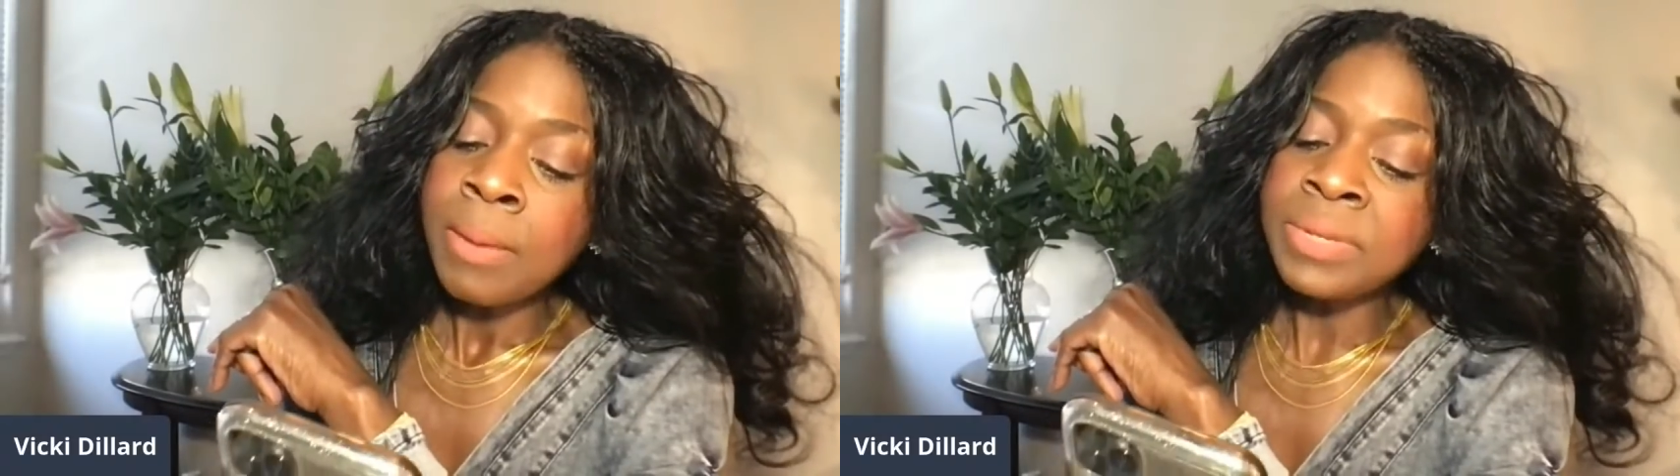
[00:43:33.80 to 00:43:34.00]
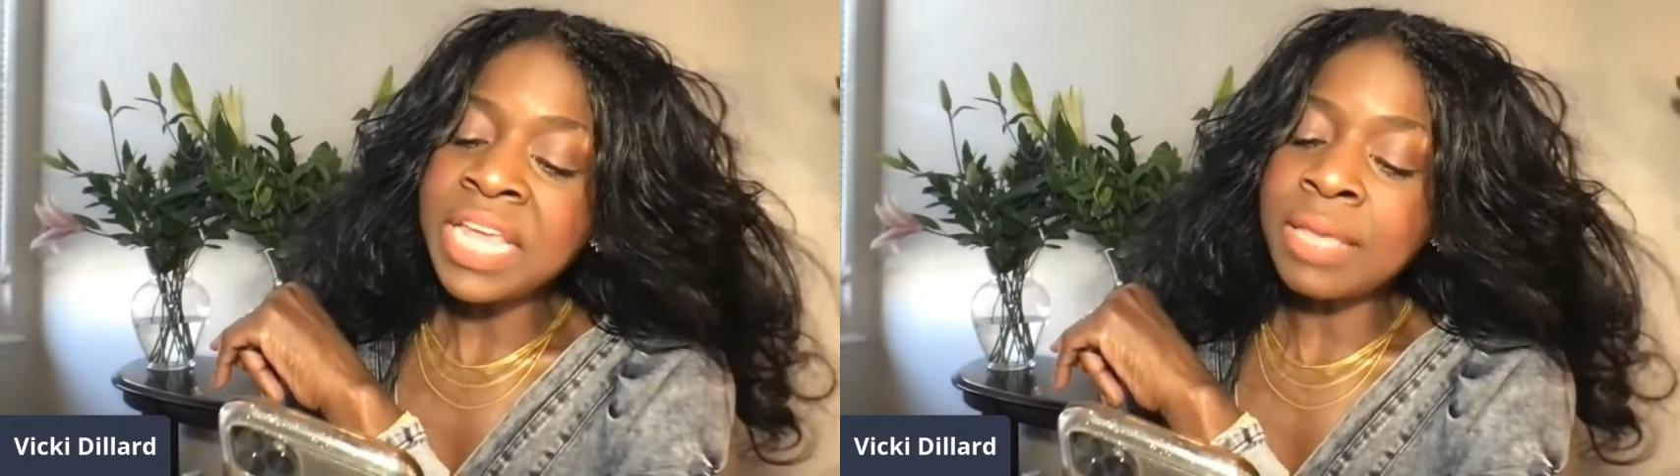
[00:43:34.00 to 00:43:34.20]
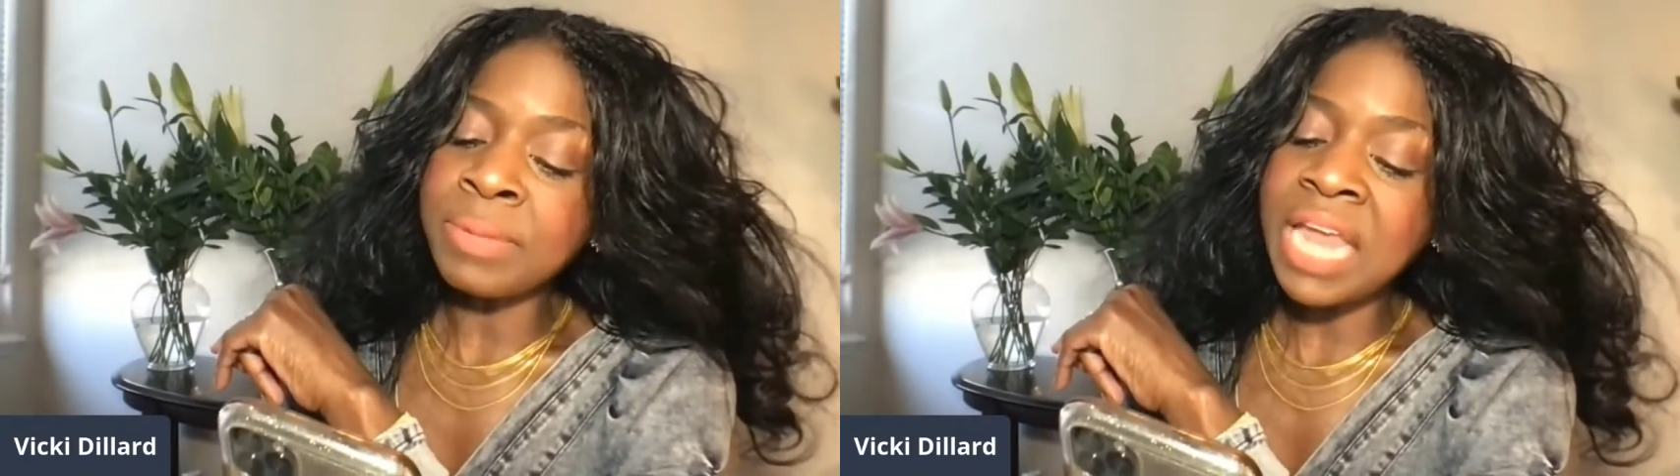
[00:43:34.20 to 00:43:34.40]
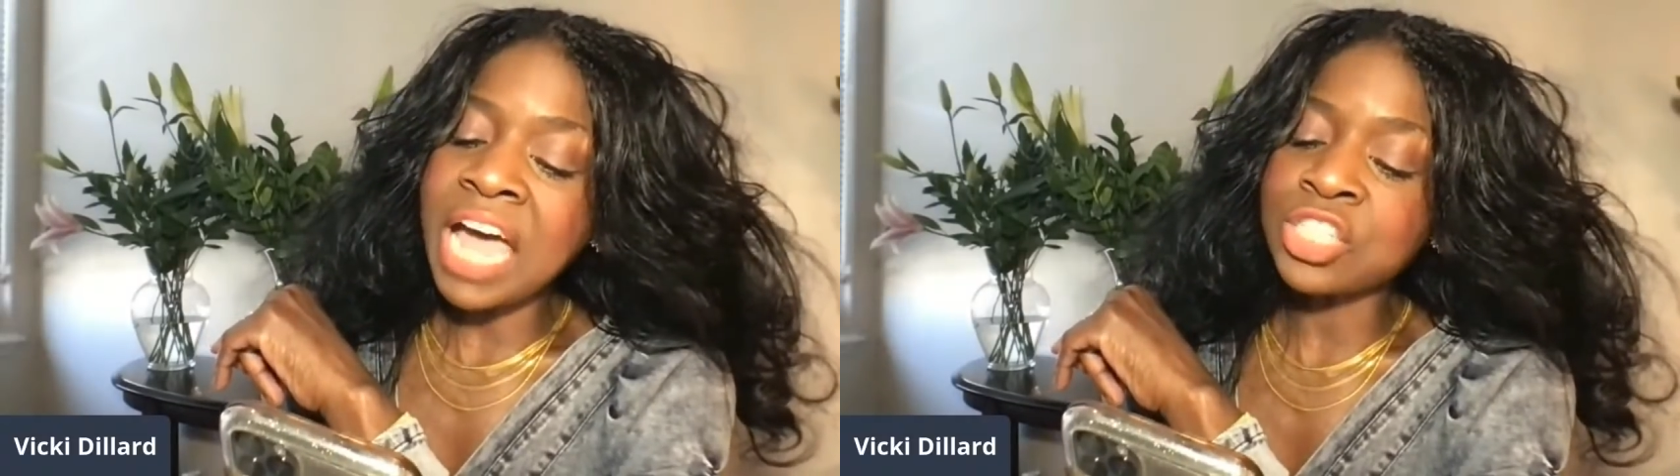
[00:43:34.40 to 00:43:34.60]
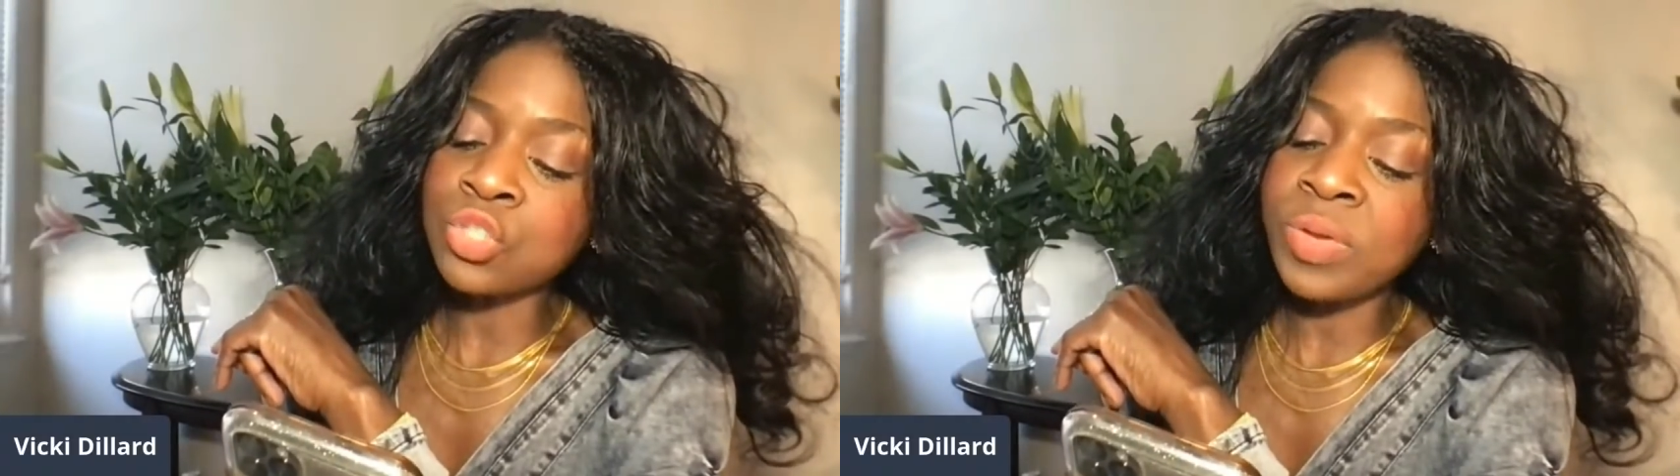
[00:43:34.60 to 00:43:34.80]
Nicki
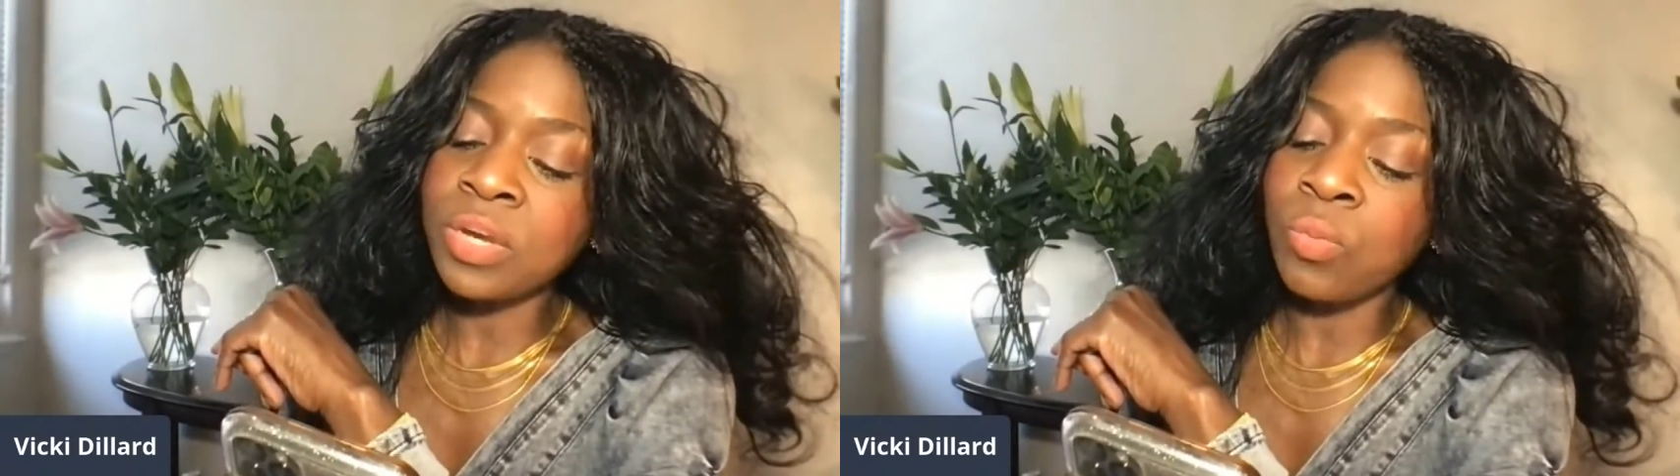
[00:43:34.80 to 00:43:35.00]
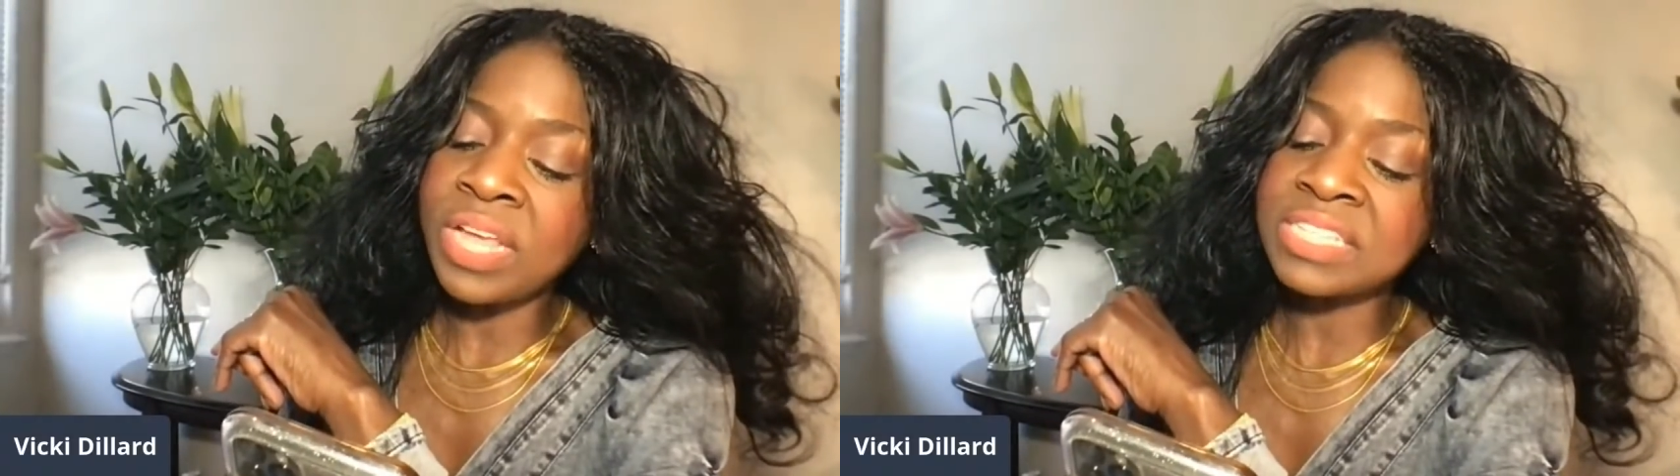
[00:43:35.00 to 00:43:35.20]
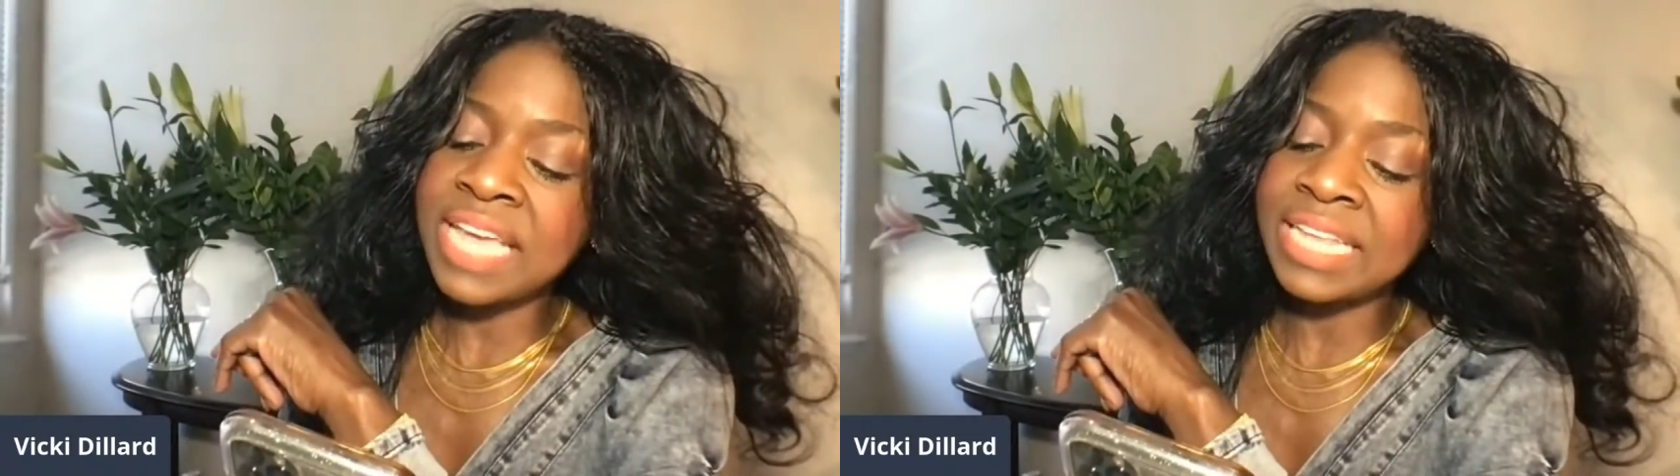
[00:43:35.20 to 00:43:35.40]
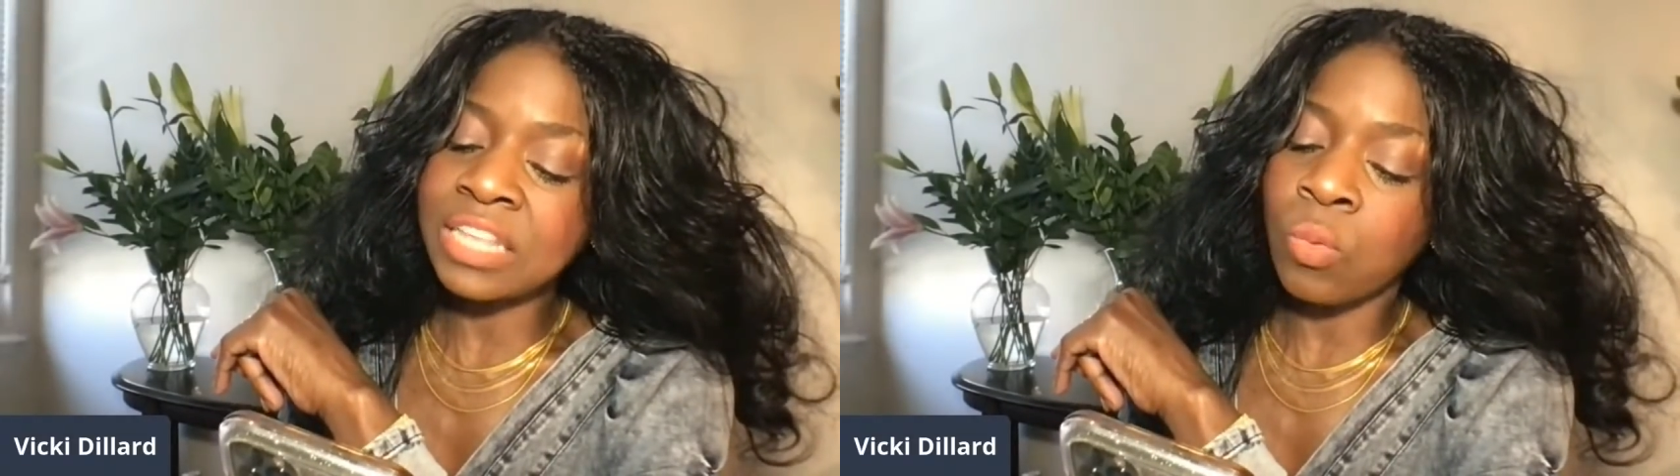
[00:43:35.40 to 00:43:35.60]
Minaj tweeted Wednesday that